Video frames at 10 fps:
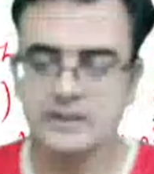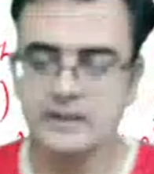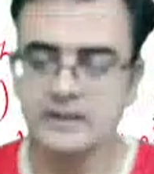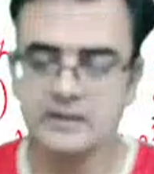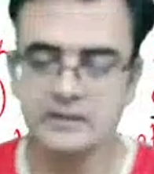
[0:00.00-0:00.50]

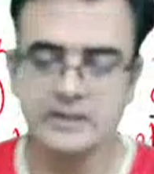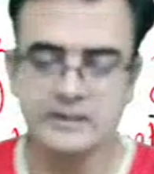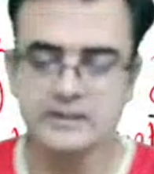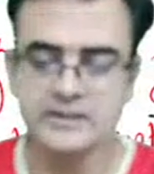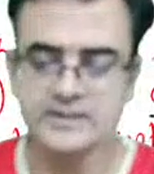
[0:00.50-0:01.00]
at
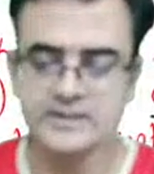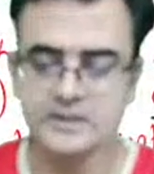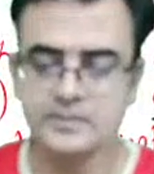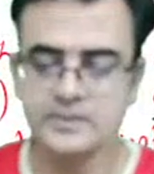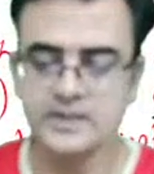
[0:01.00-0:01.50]
any
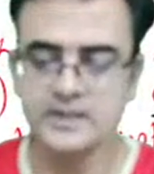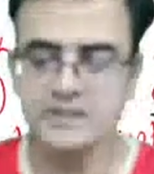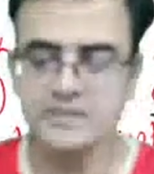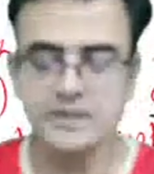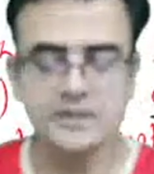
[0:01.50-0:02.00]
transcript that
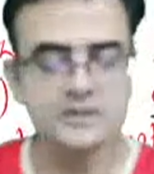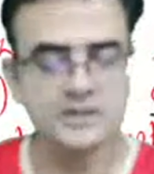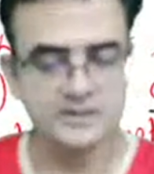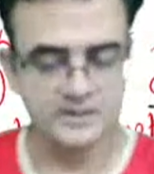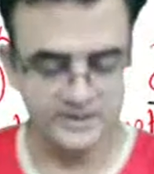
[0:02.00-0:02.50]
is being
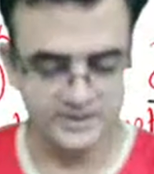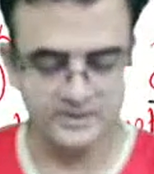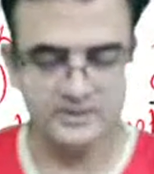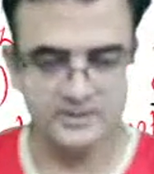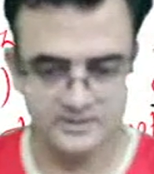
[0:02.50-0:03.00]

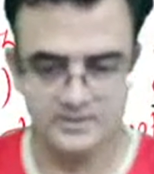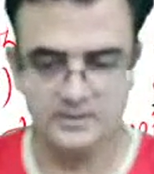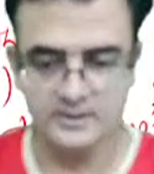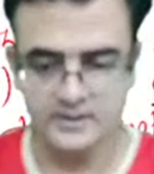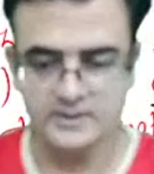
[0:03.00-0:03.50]
translated,
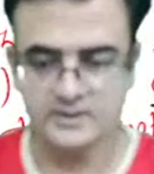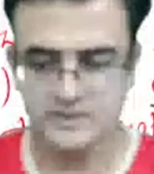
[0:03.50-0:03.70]
right?